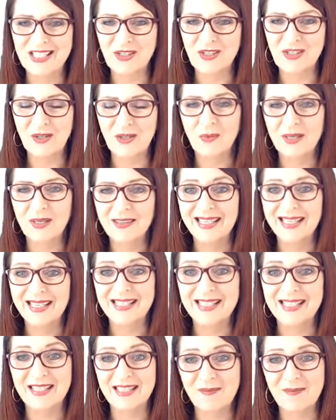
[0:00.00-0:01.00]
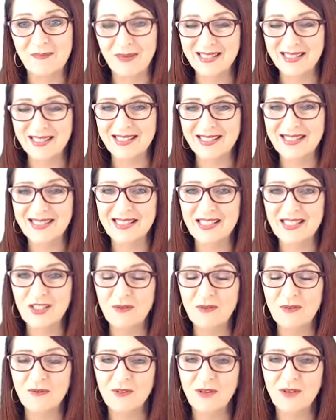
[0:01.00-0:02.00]
that we think is the best decision
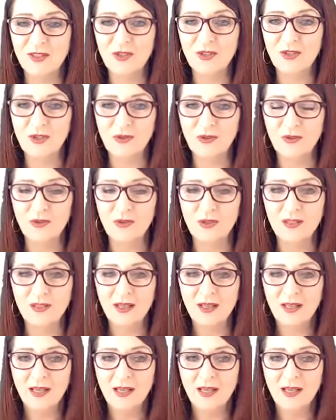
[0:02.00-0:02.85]
for our children.